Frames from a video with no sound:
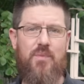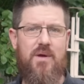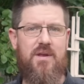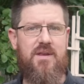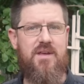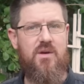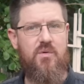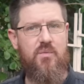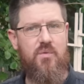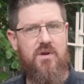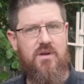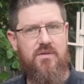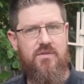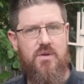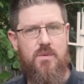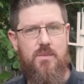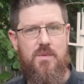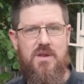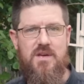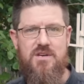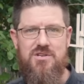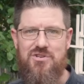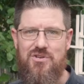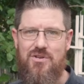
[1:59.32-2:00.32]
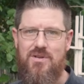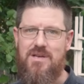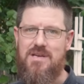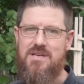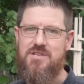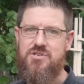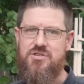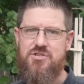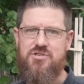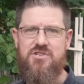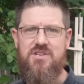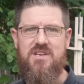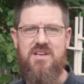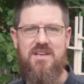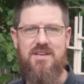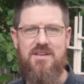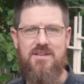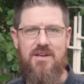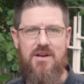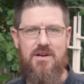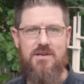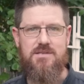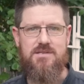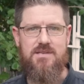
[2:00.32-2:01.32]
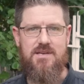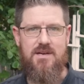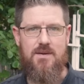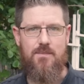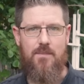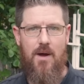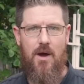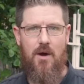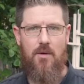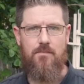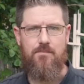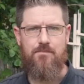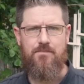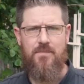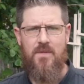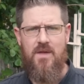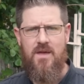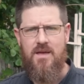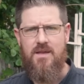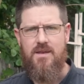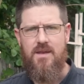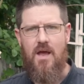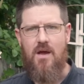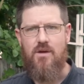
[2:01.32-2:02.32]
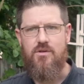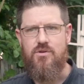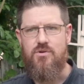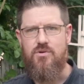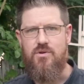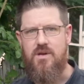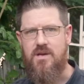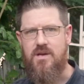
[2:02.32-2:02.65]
way to get rid of them initially is just to get in there and dig them out. Now, you